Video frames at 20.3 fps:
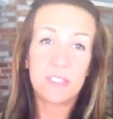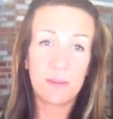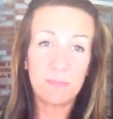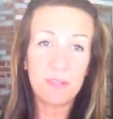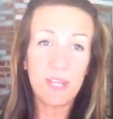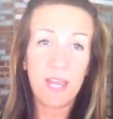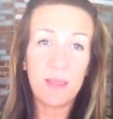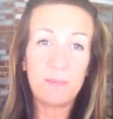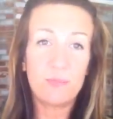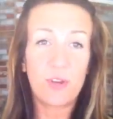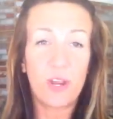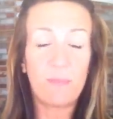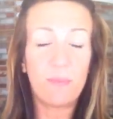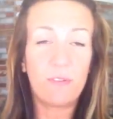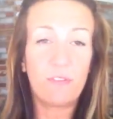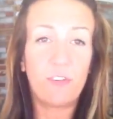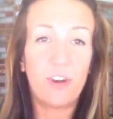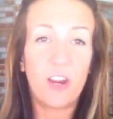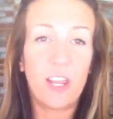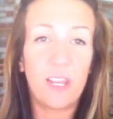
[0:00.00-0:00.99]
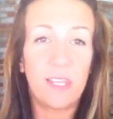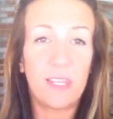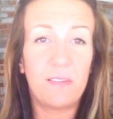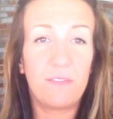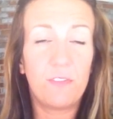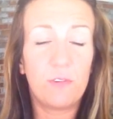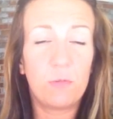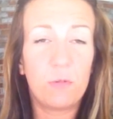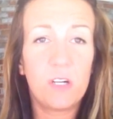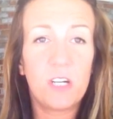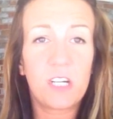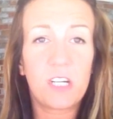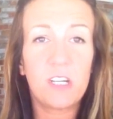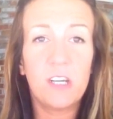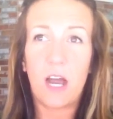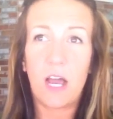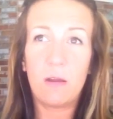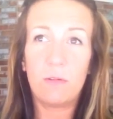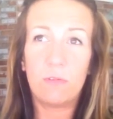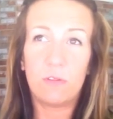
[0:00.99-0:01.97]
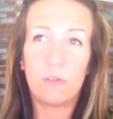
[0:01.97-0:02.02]
Sometimes right before I leave for work,
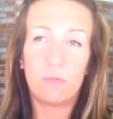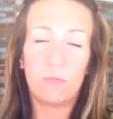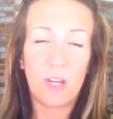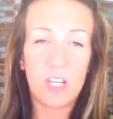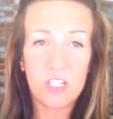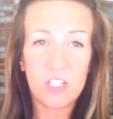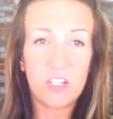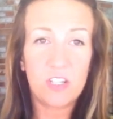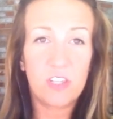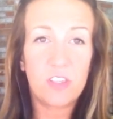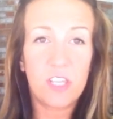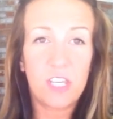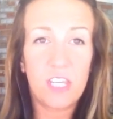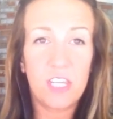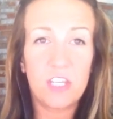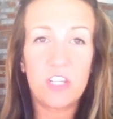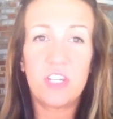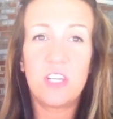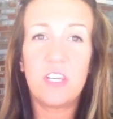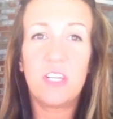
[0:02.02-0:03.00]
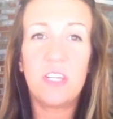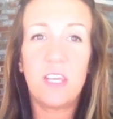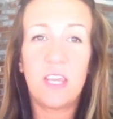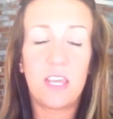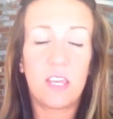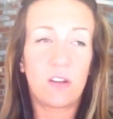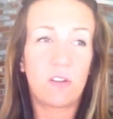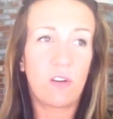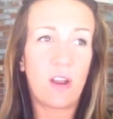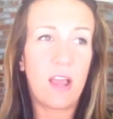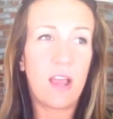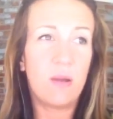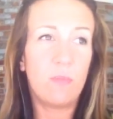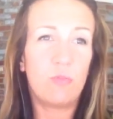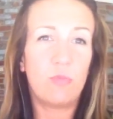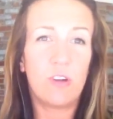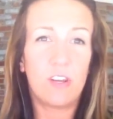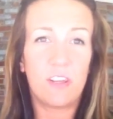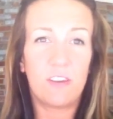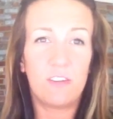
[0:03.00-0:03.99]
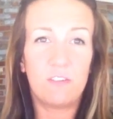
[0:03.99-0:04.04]
I will rush into the kitchen and grab
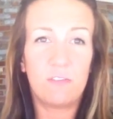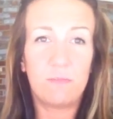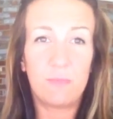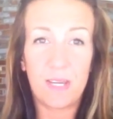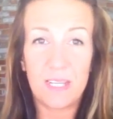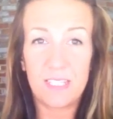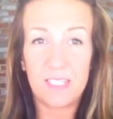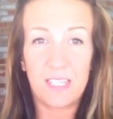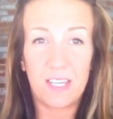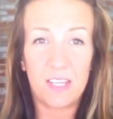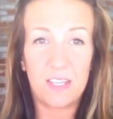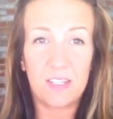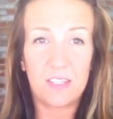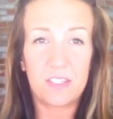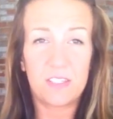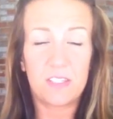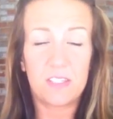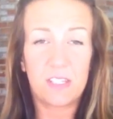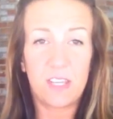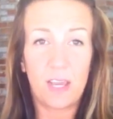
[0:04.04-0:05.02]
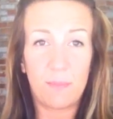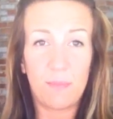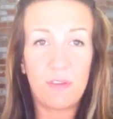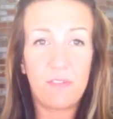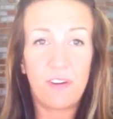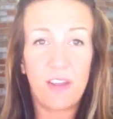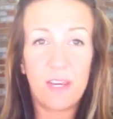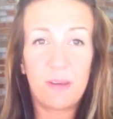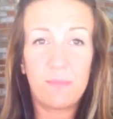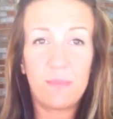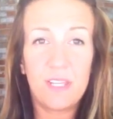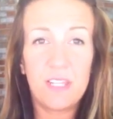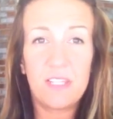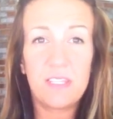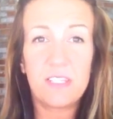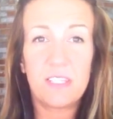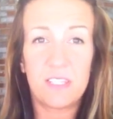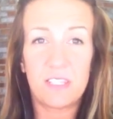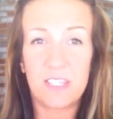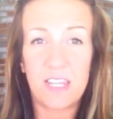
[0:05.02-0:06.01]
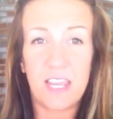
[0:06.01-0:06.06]
one of my son's gummy
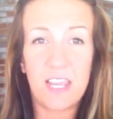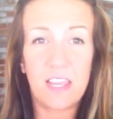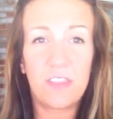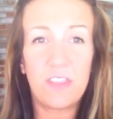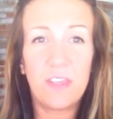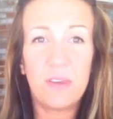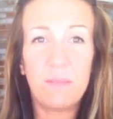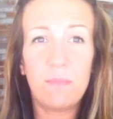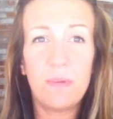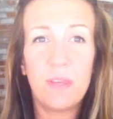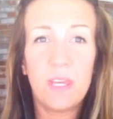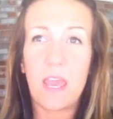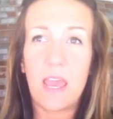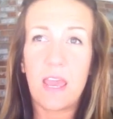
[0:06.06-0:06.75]
vitamins and take them.